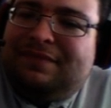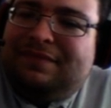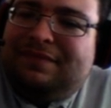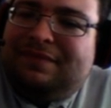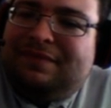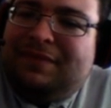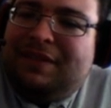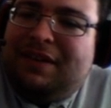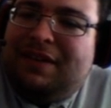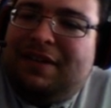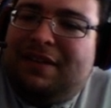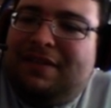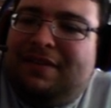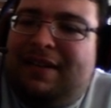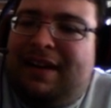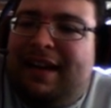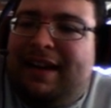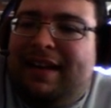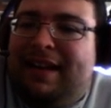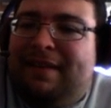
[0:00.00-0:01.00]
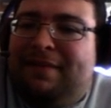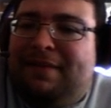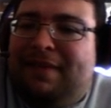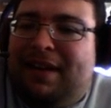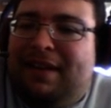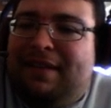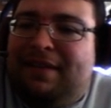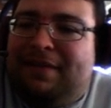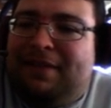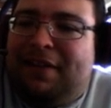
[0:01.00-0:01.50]

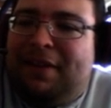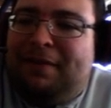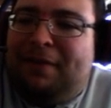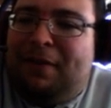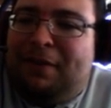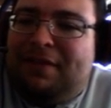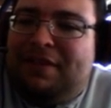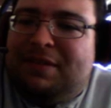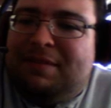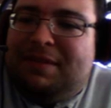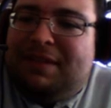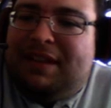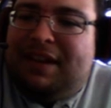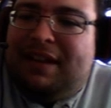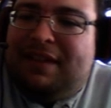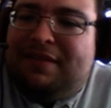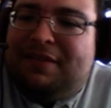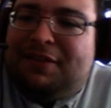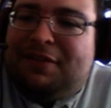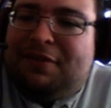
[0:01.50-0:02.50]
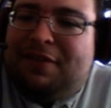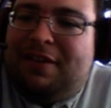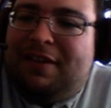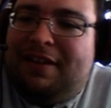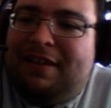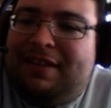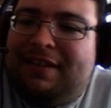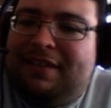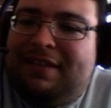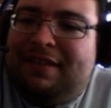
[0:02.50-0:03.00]
I've always been kind of strong,
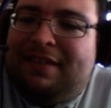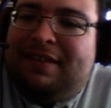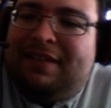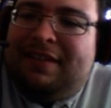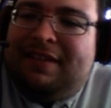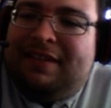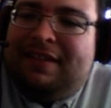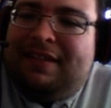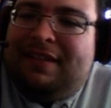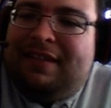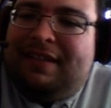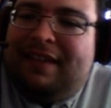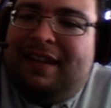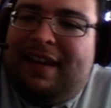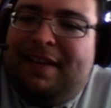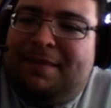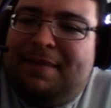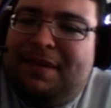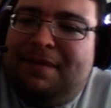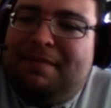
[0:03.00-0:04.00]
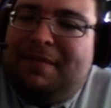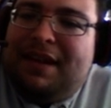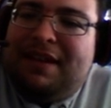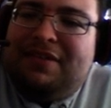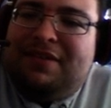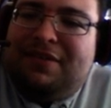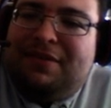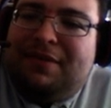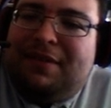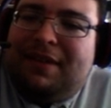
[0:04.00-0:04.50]
and I've been made
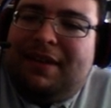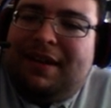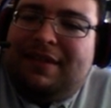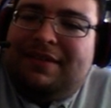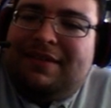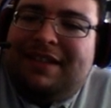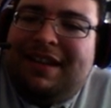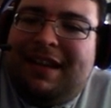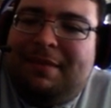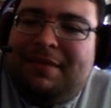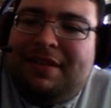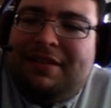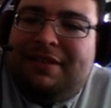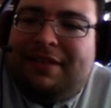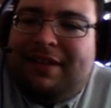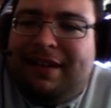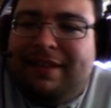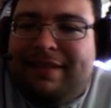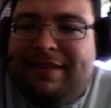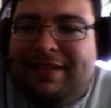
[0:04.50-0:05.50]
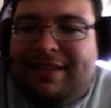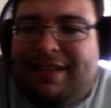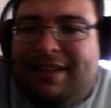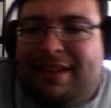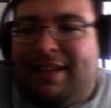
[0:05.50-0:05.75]
do without stamina. So I would say, I